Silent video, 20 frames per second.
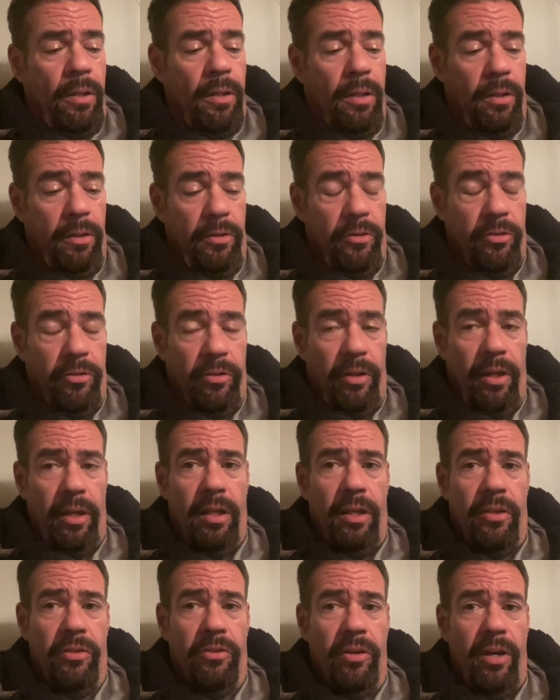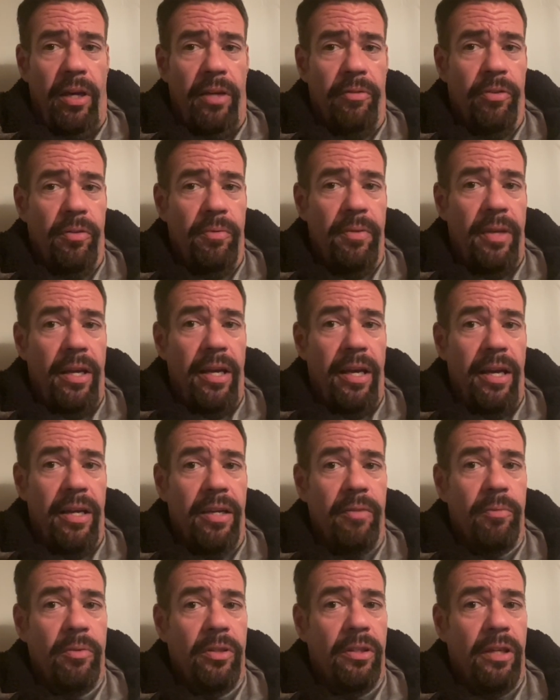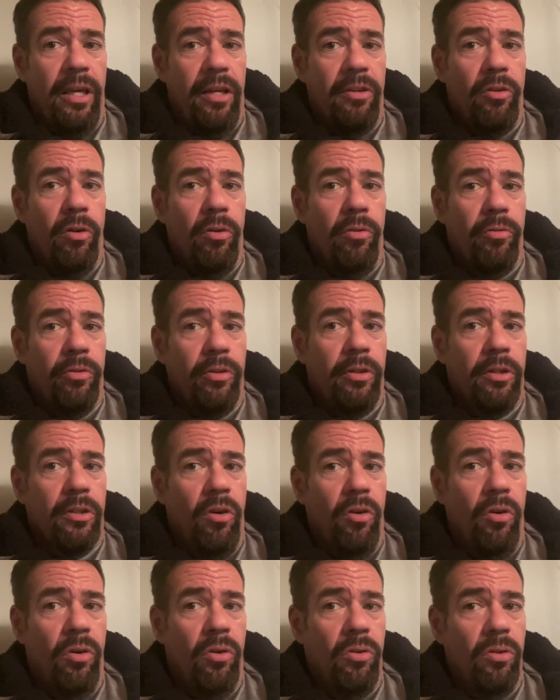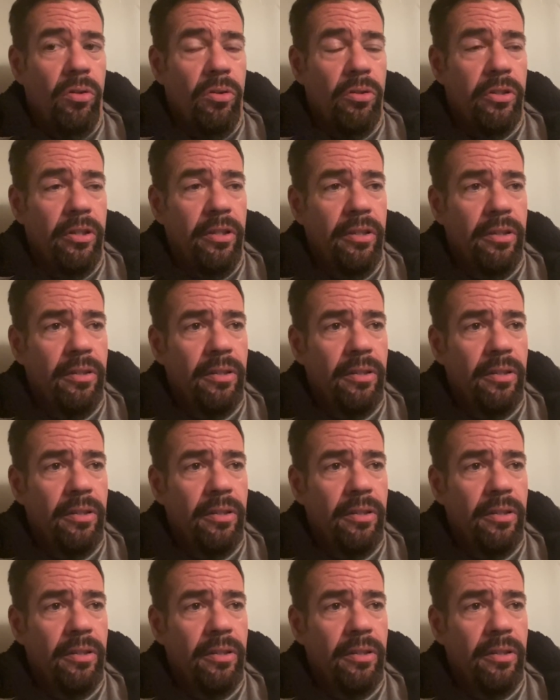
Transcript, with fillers: Aside, aside from that, I've been getting over a cold